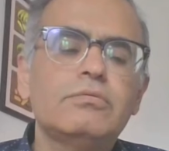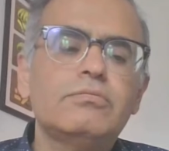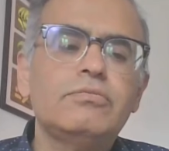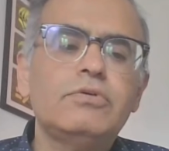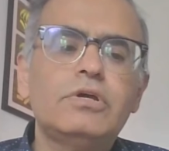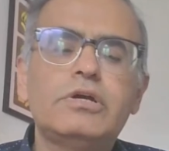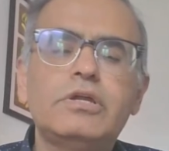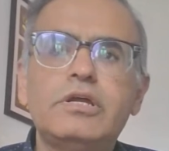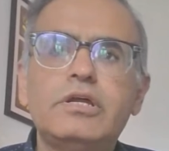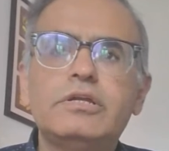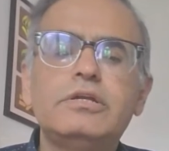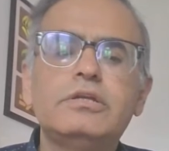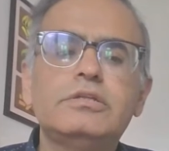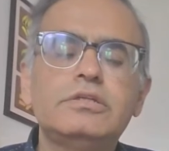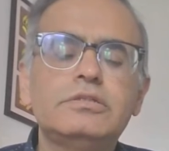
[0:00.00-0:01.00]
we
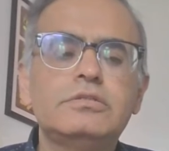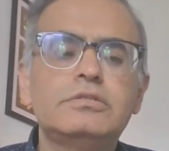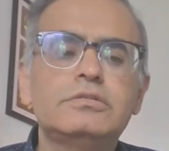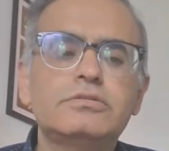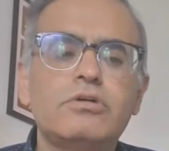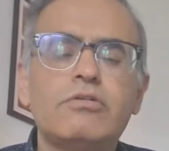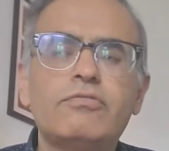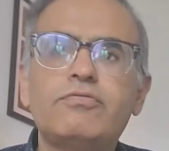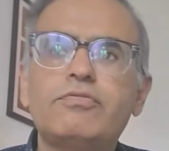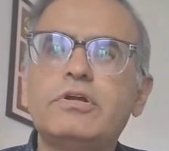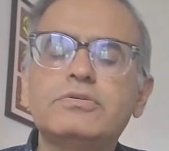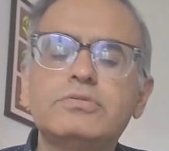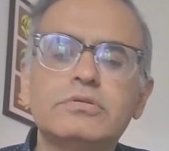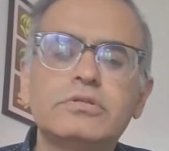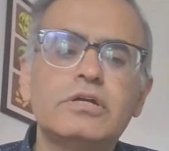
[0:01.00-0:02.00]
created this software
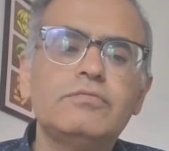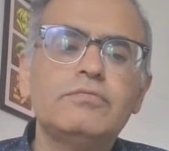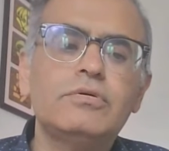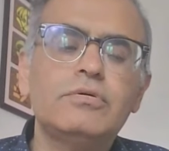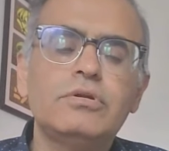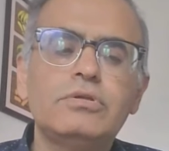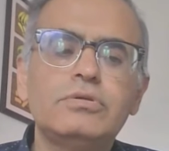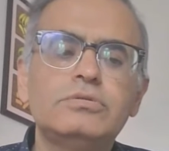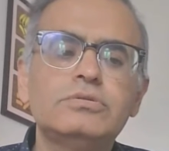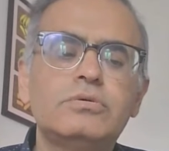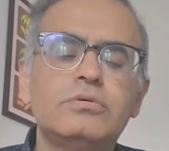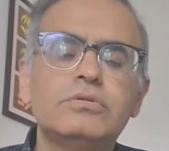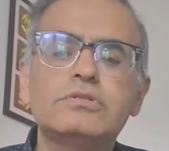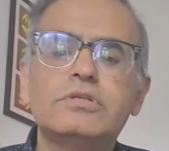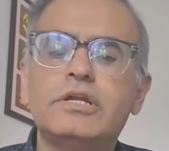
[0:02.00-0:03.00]
so that we could use
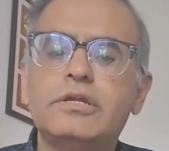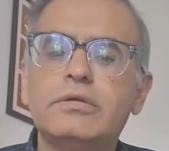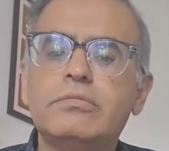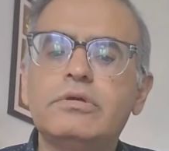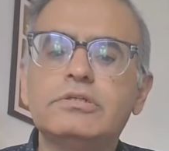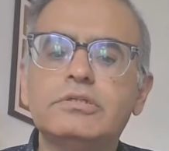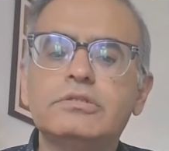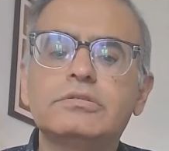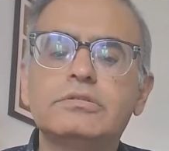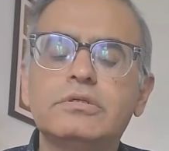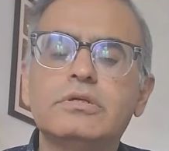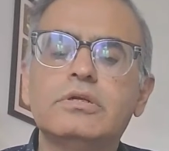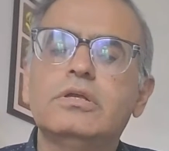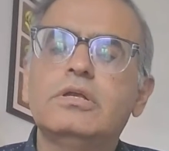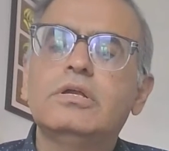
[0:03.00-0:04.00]
whole slide images
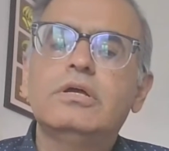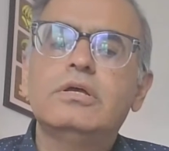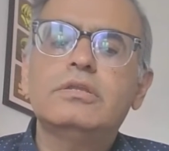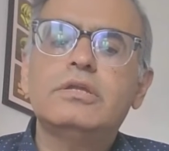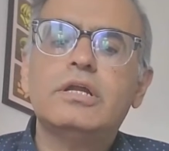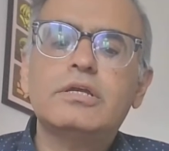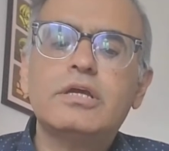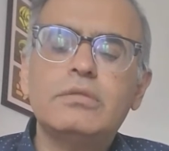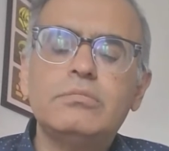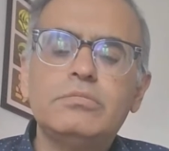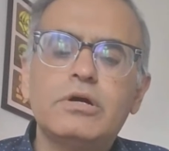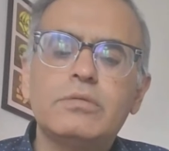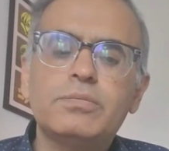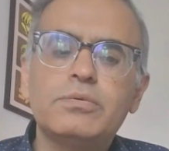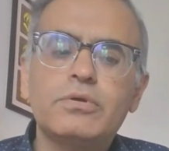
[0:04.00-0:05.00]
that can be
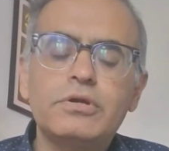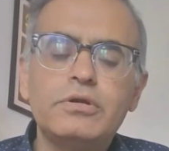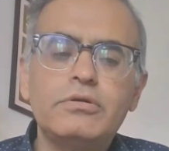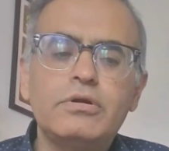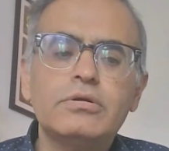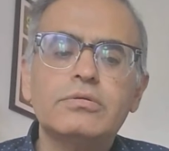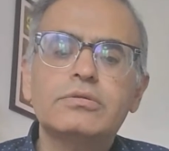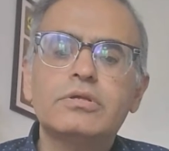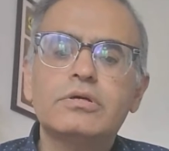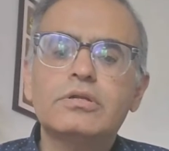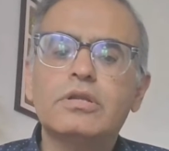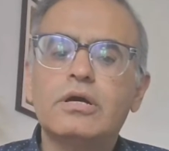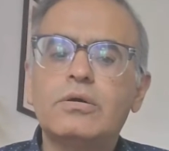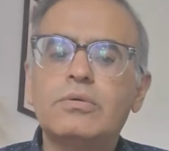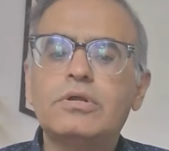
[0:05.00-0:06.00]
uploaded onto the
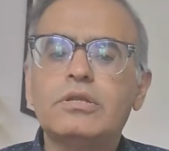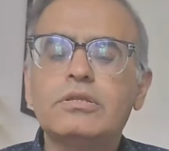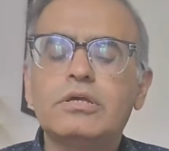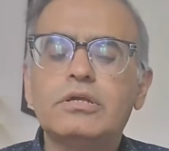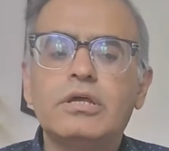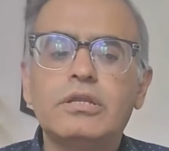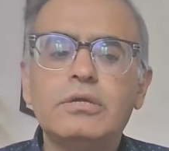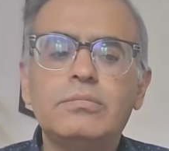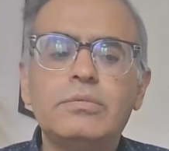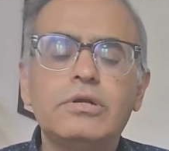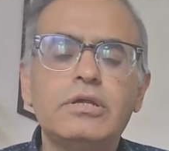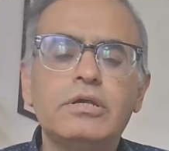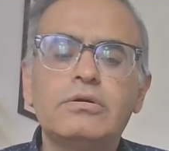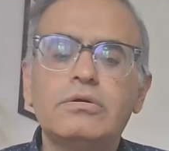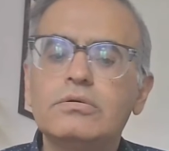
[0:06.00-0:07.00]
cloud, and then
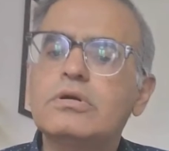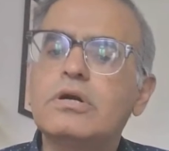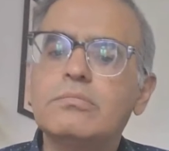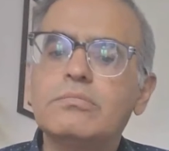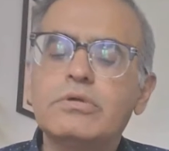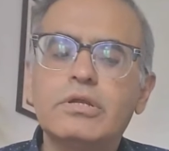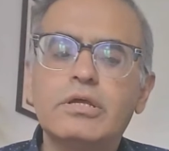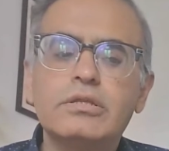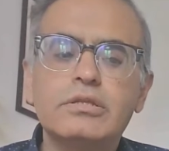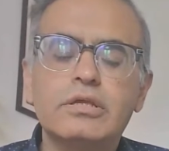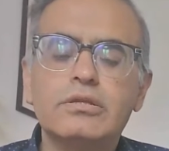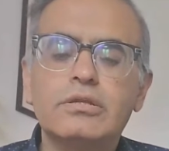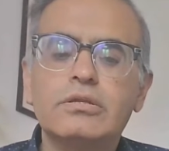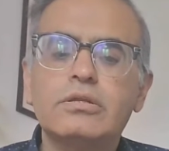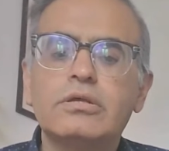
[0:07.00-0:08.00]
anybody could come in and
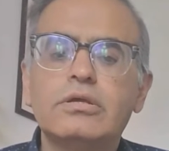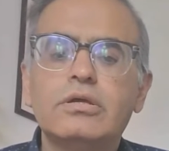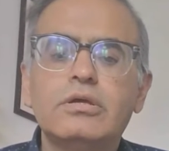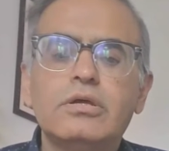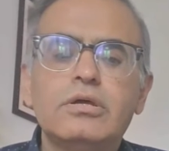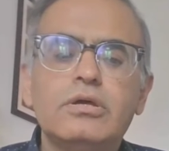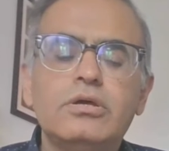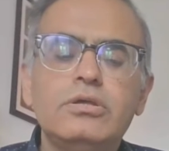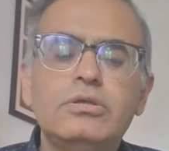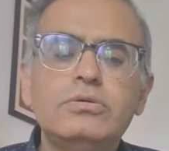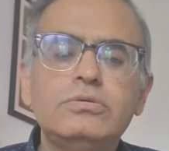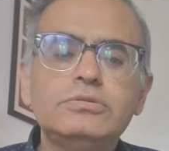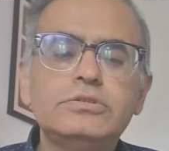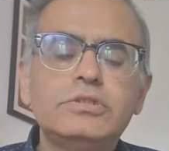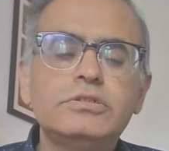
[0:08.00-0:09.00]
then
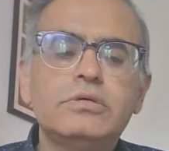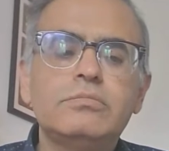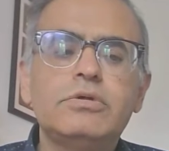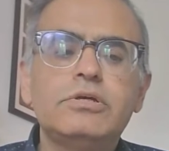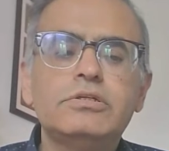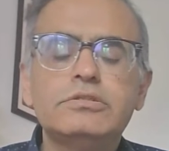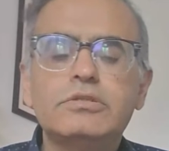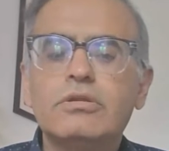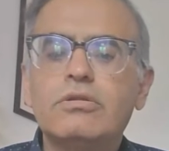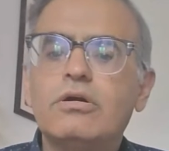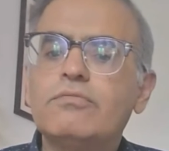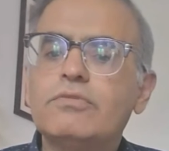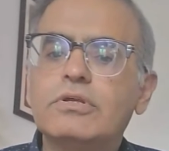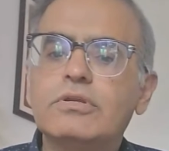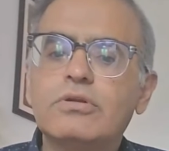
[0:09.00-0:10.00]
use these images
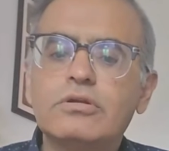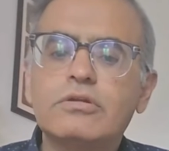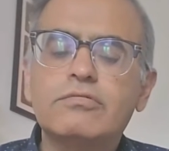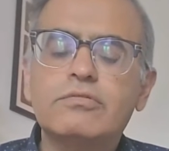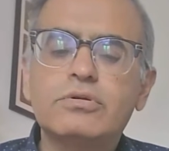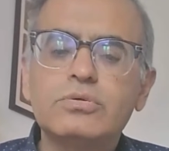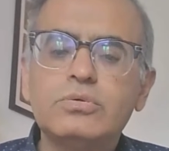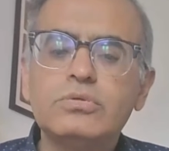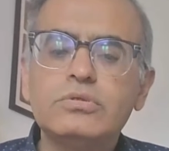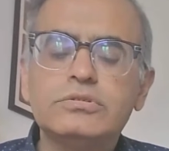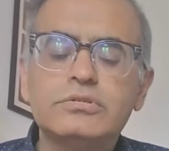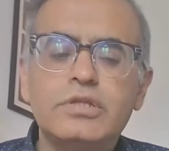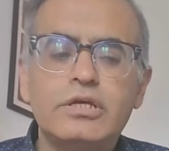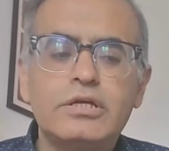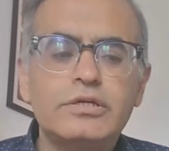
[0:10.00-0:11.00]
along with a lot of
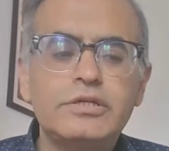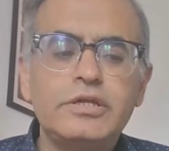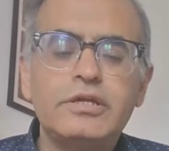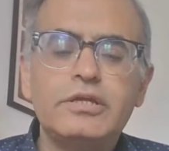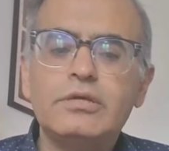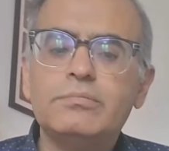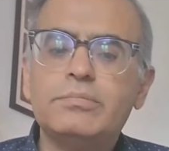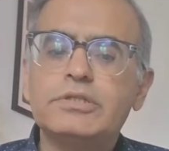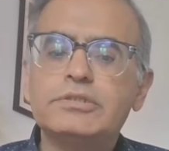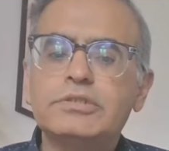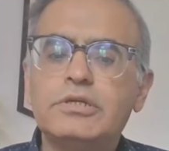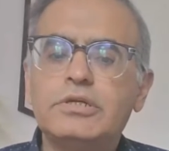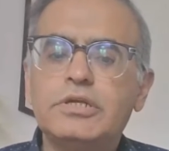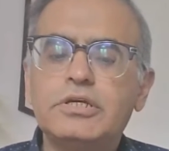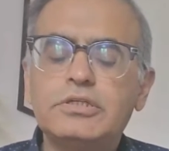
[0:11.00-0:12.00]
tools like creating
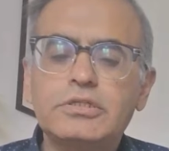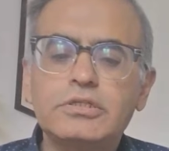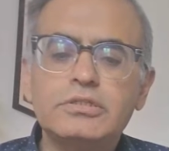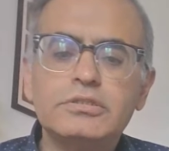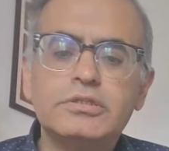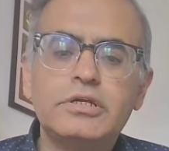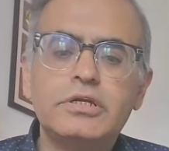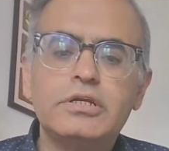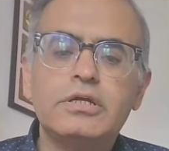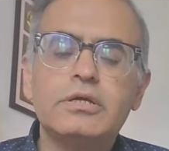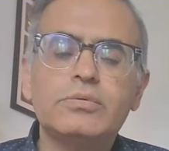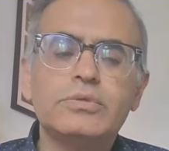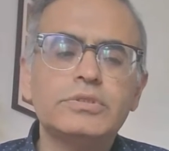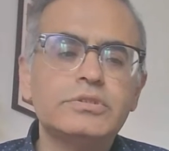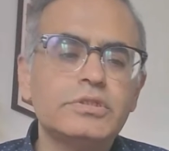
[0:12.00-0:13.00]
presentations, creating
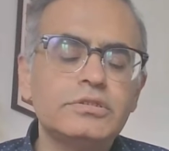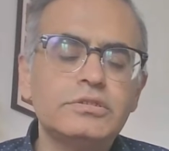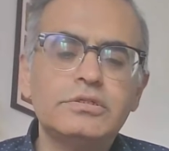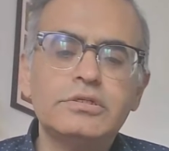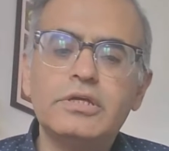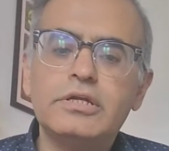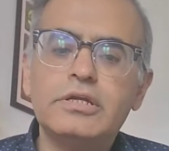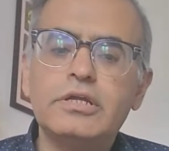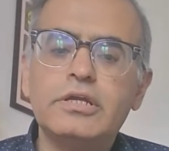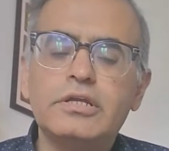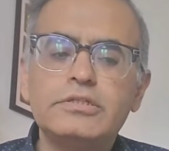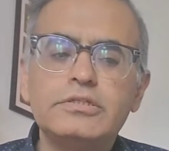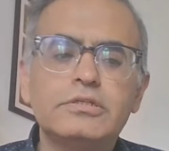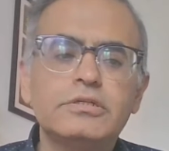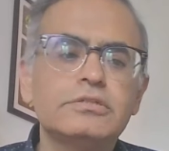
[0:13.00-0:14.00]
quizzes, creating
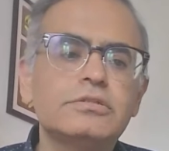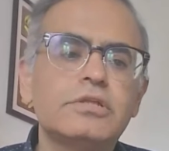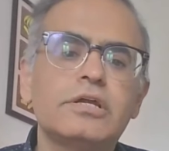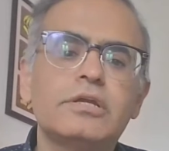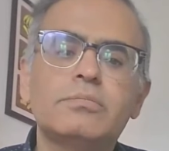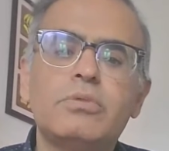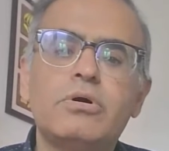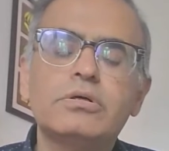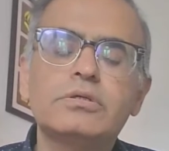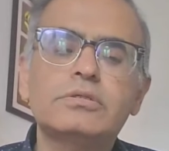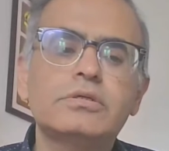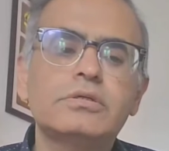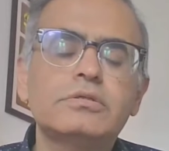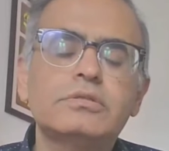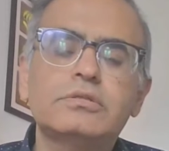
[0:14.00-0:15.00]
digital slide
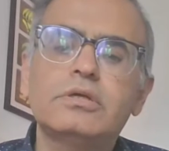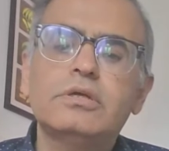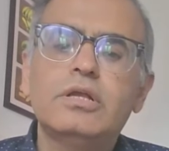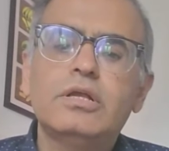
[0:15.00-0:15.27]
boxes.